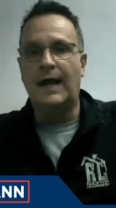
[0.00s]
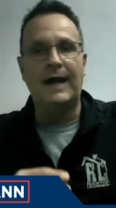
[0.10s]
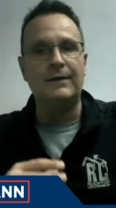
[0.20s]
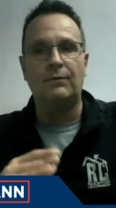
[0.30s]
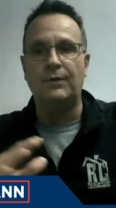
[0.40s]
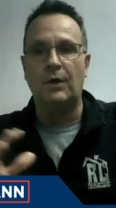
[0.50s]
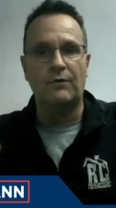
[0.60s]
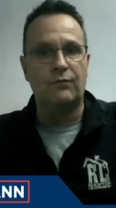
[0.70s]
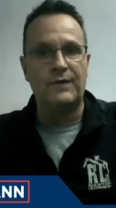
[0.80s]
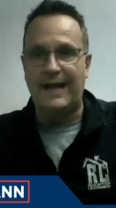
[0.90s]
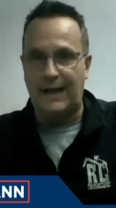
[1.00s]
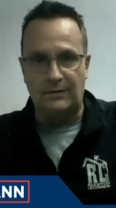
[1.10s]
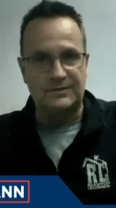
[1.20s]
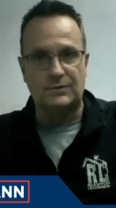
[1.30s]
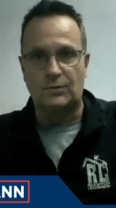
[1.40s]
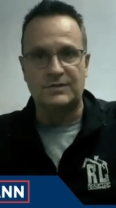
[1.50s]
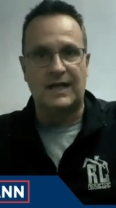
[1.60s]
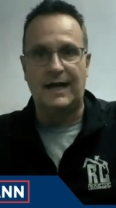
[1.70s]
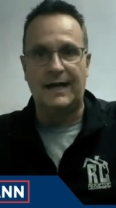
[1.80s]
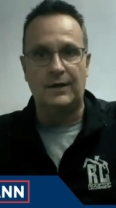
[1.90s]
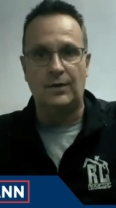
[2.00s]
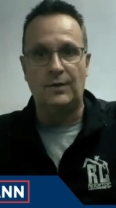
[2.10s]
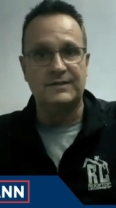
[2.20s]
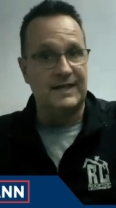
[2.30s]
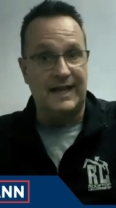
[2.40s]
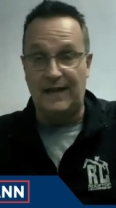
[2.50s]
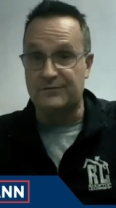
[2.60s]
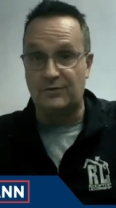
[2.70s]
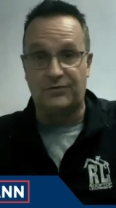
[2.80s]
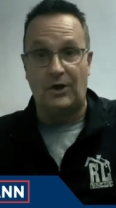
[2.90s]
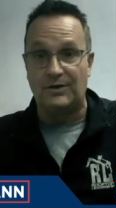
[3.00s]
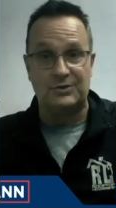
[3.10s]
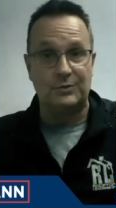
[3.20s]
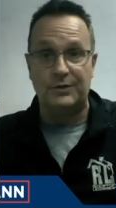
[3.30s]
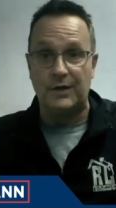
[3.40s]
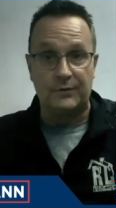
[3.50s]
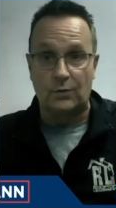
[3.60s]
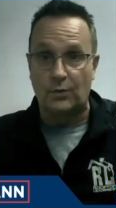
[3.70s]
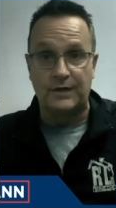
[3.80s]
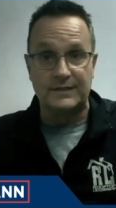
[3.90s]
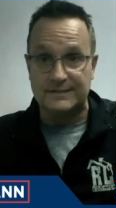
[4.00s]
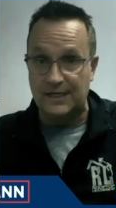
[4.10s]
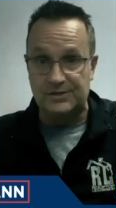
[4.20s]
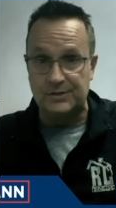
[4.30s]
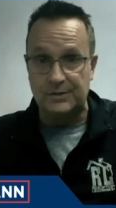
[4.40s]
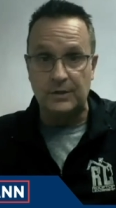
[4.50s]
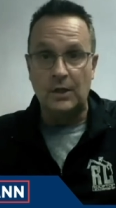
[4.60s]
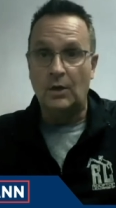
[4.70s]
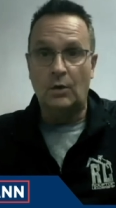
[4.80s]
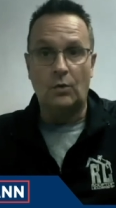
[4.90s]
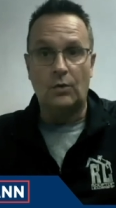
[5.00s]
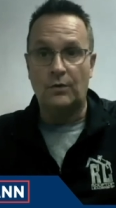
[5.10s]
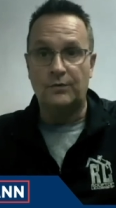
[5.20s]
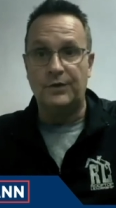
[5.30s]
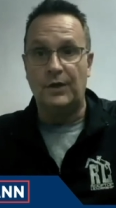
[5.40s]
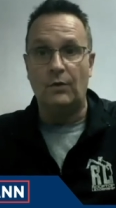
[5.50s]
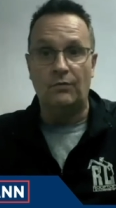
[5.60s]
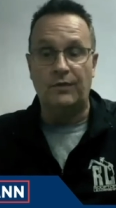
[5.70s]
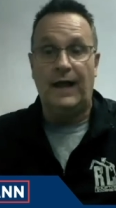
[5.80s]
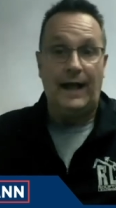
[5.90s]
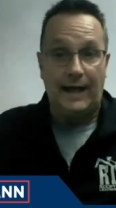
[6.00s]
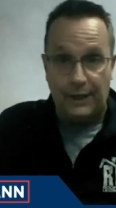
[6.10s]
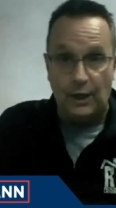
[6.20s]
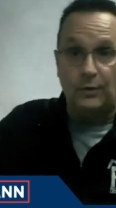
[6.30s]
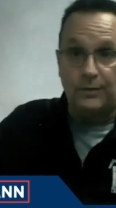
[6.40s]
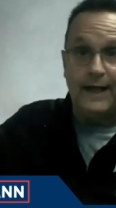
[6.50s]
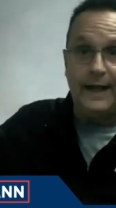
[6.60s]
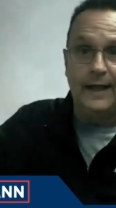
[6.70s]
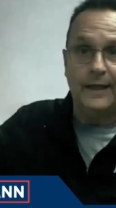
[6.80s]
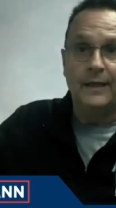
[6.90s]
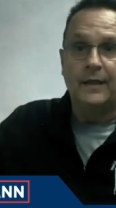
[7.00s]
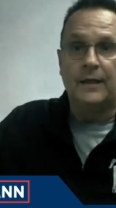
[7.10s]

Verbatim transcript: I don't know if we outsource IO as an afterthought to another organization or, you know, the IO guy,